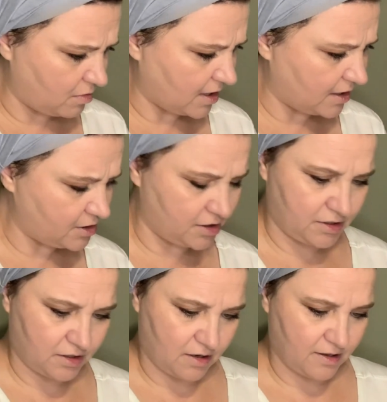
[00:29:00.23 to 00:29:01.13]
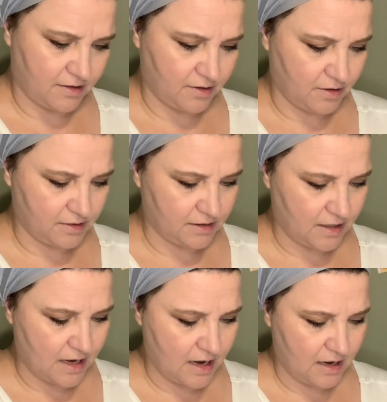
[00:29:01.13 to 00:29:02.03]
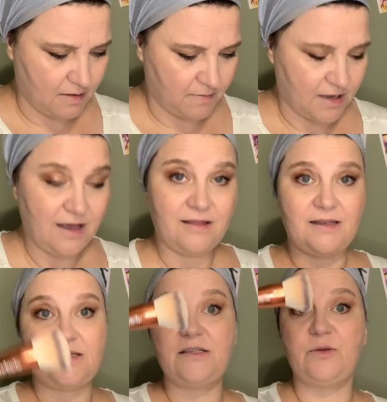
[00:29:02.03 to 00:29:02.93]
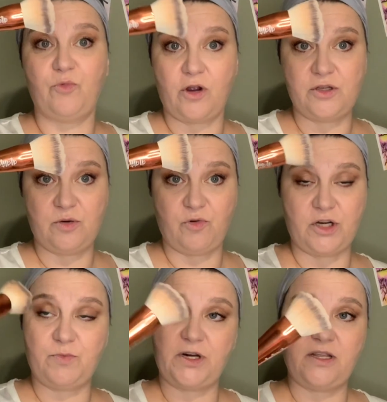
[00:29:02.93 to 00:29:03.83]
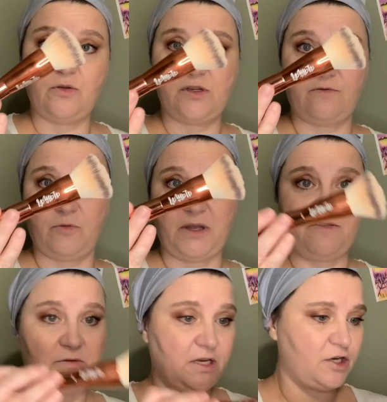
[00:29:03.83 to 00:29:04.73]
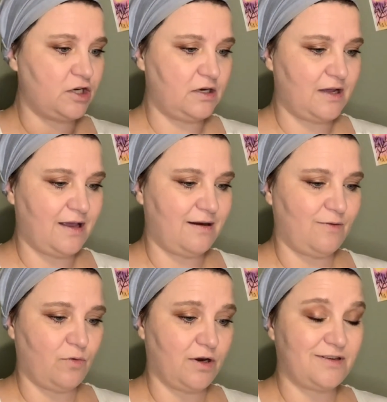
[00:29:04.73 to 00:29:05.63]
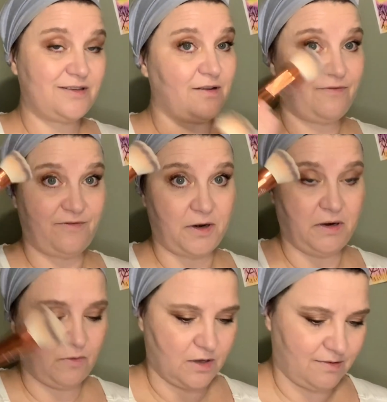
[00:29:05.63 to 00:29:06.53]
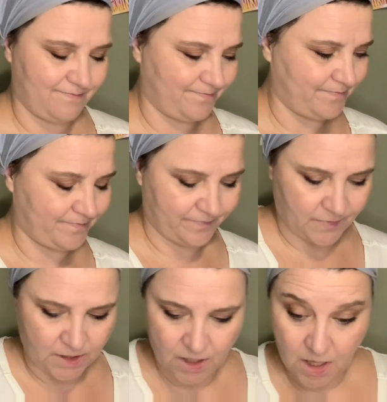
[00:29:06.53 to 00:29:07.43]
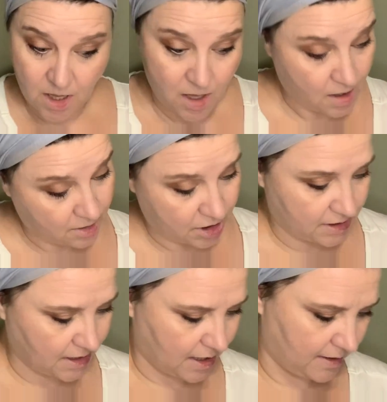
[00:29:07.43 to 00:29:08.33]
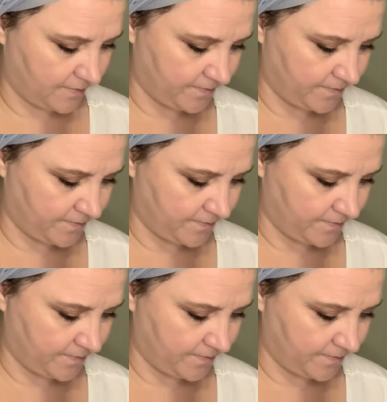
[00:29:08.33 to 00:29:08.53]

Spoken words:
I just saw that there's a name. This is the bronzer brush, but I use it for my foundation, and it works very well. Just saying.